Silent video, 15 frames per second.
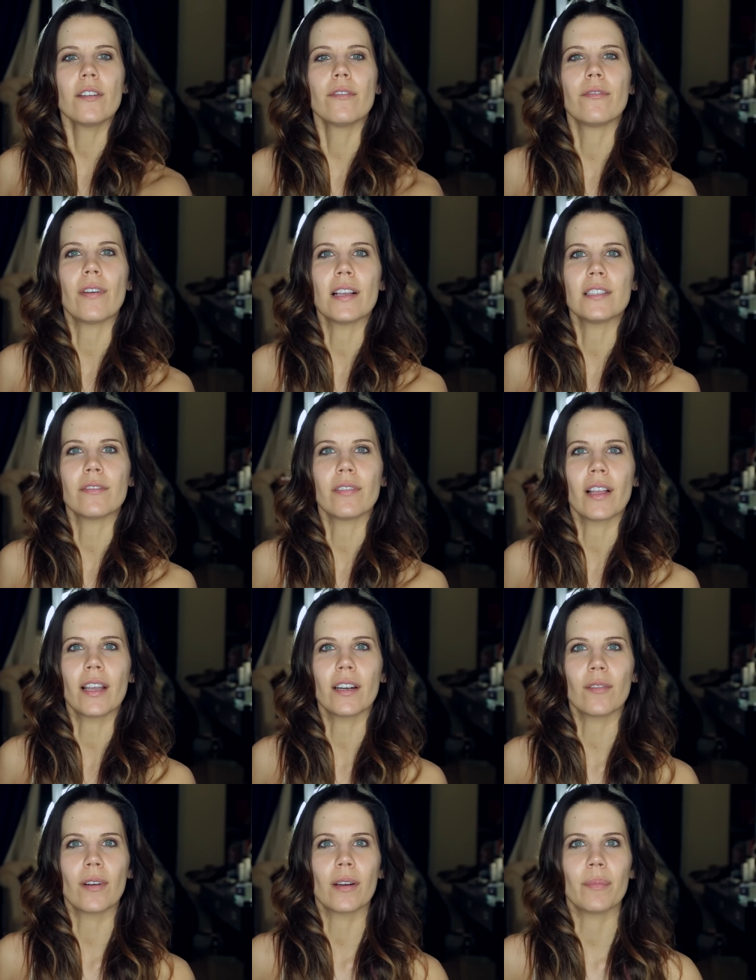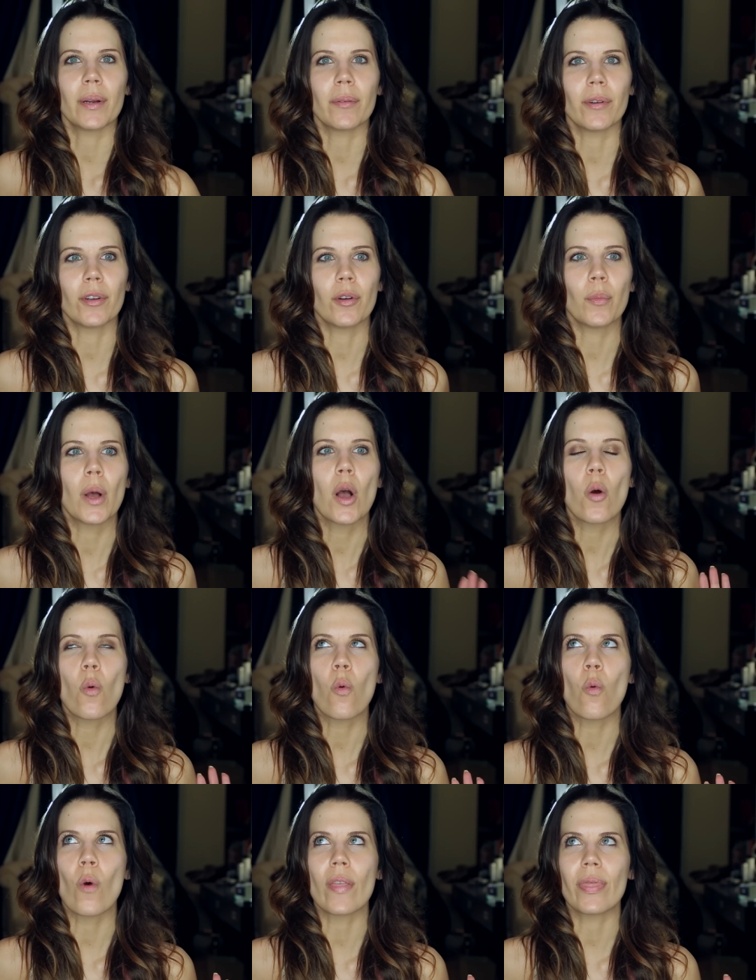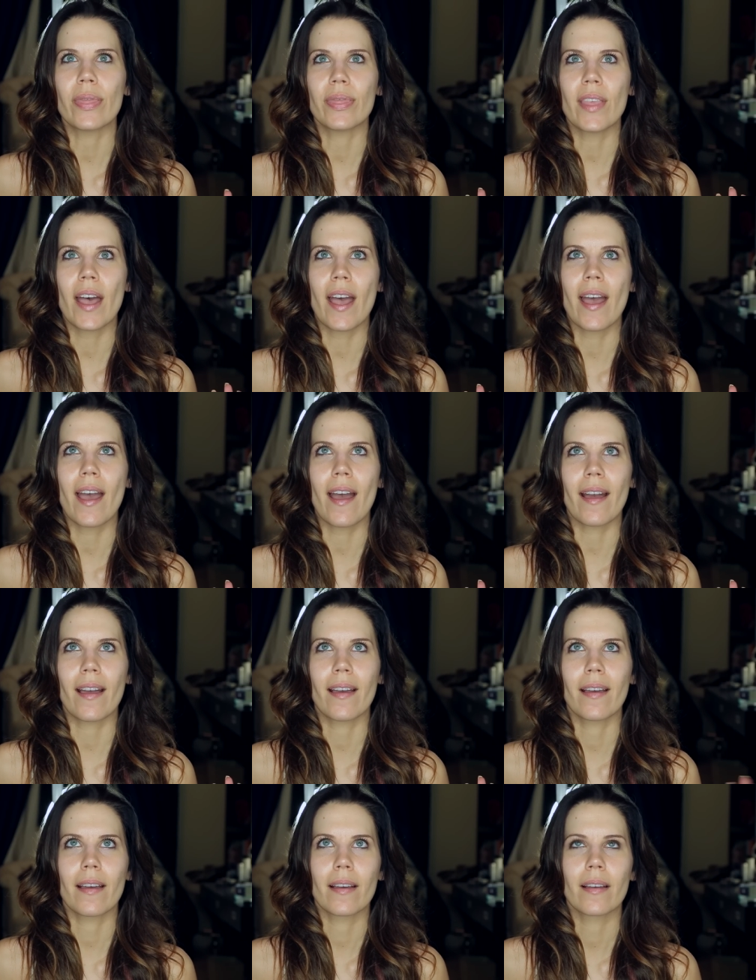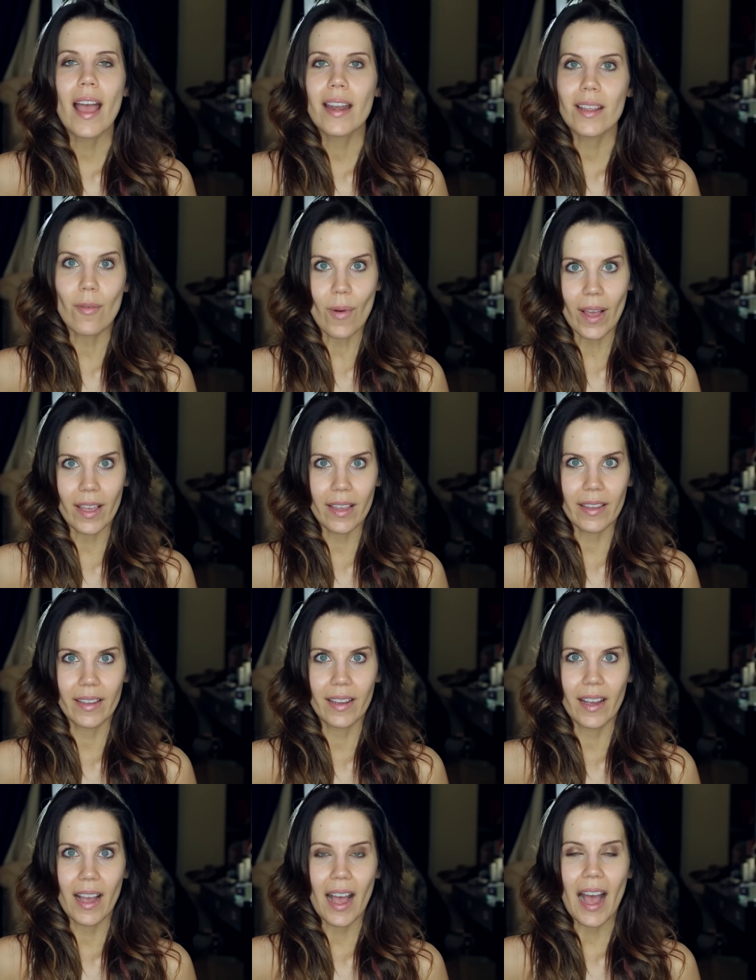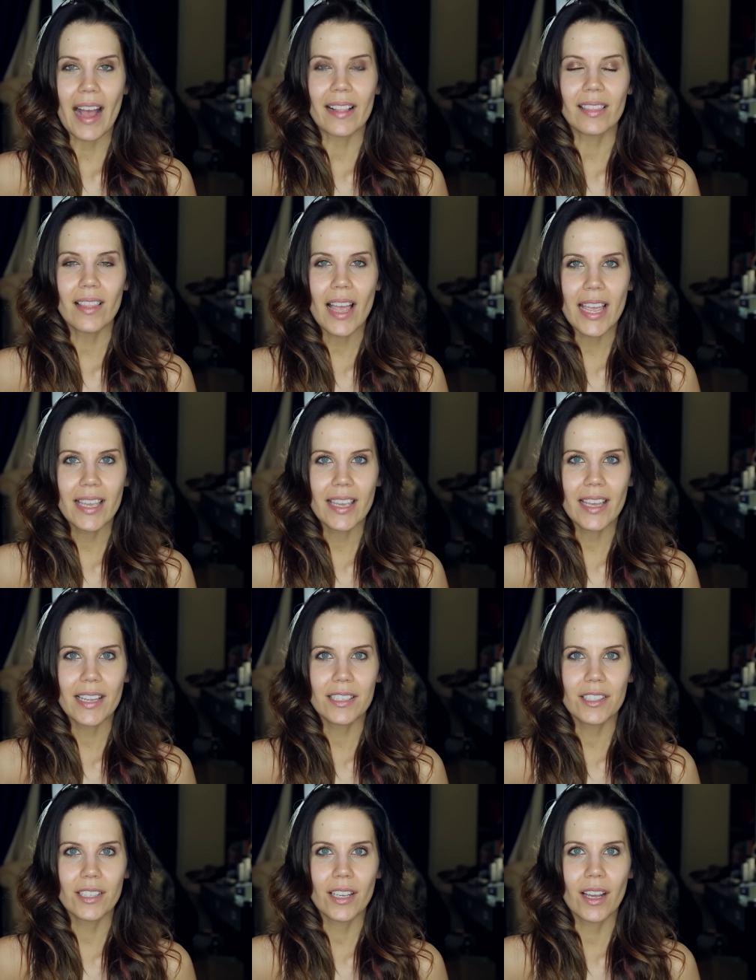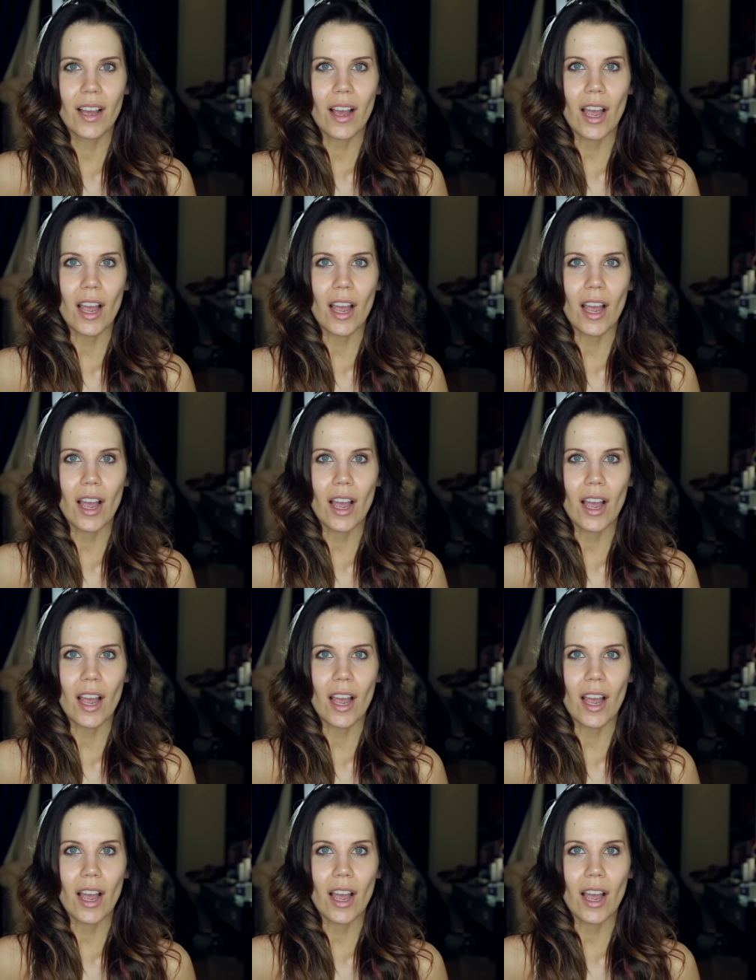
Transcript: there fuzz flying around my room? What the heck? Anyway, I like it.